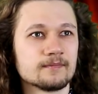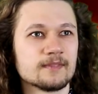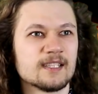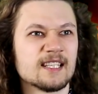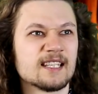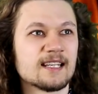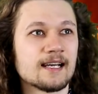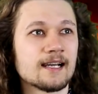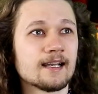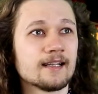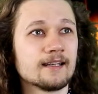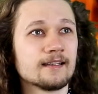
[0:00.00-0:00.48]

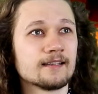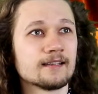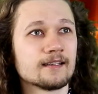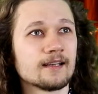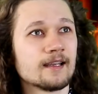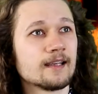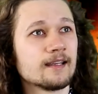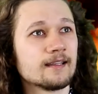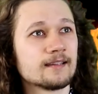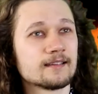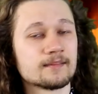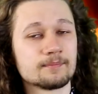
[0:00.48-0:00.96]

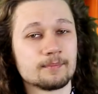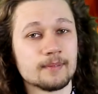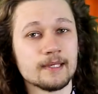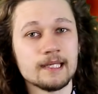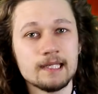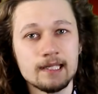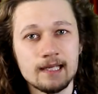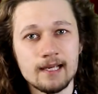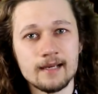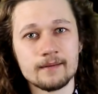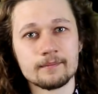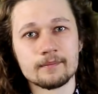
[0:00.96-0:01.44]
9-8
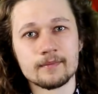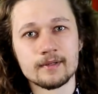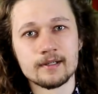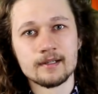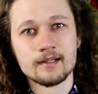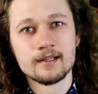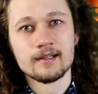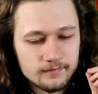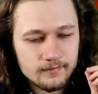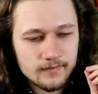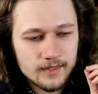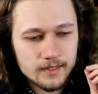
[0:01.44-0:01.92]
pm.
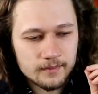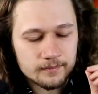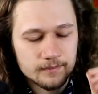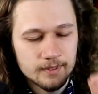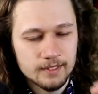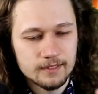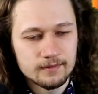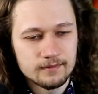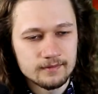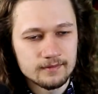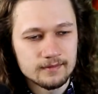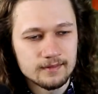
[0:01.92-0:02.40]

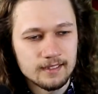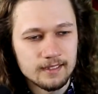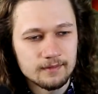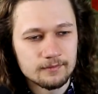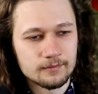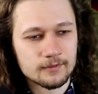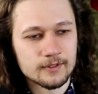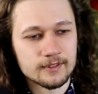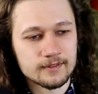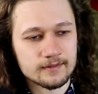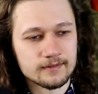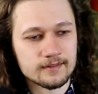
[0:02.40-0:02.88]
But it
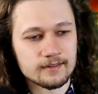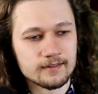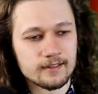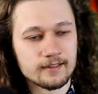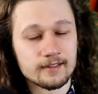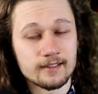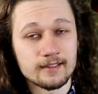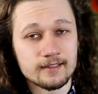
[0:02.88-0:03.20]
was an